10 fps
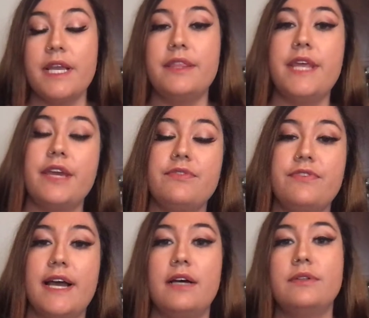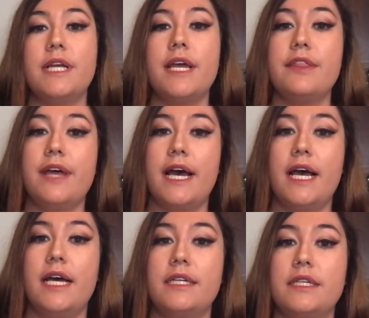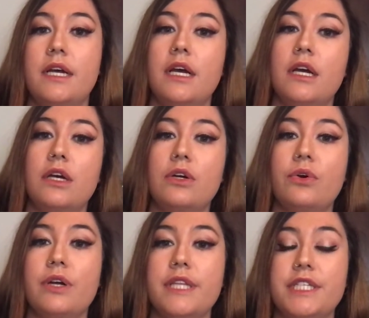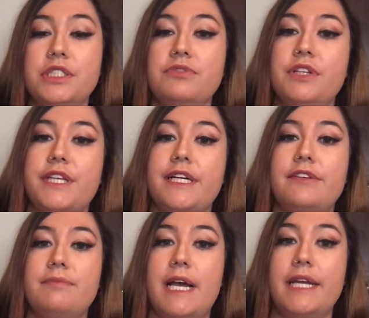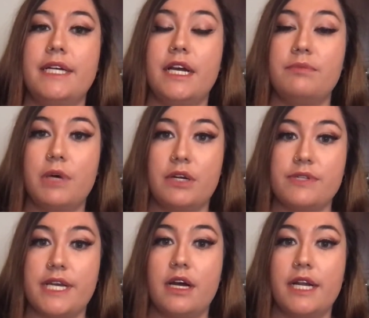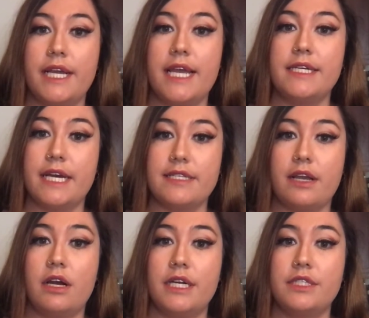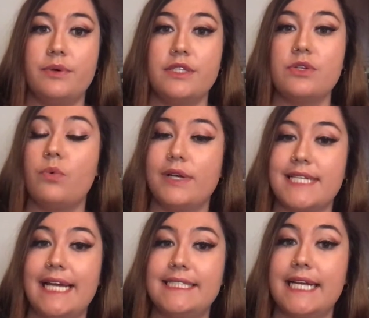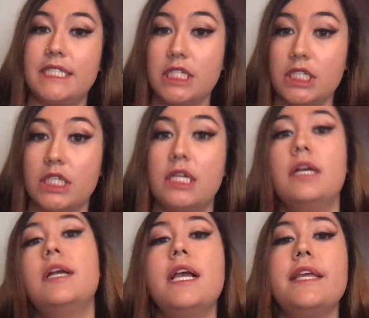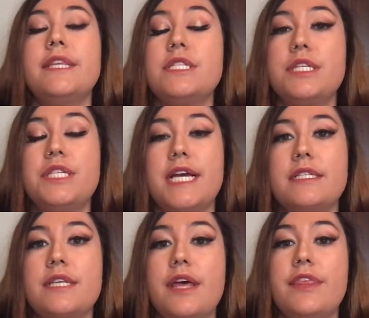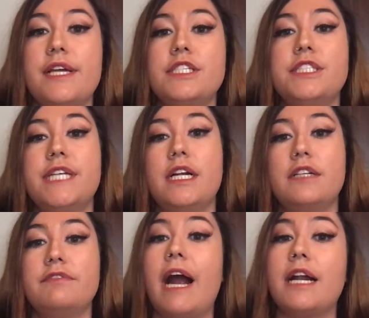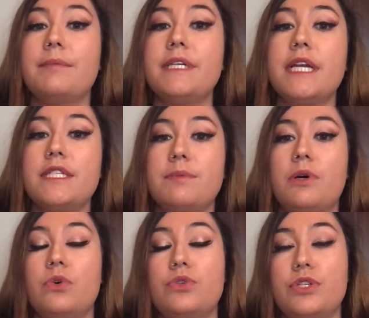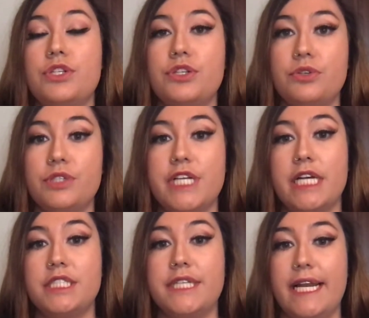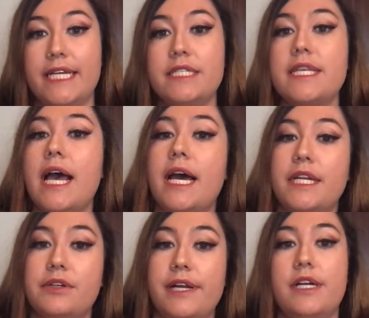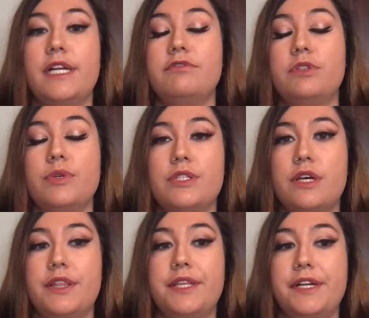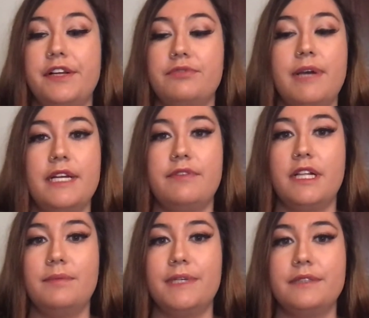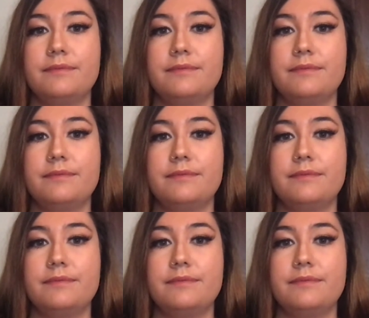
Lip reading: They found that correlation for theory of mind of monozygotic and dizygotic twins was identical. This suggests that shared environment, as opposed to shared genetics, had a greater influence on theory of mind development.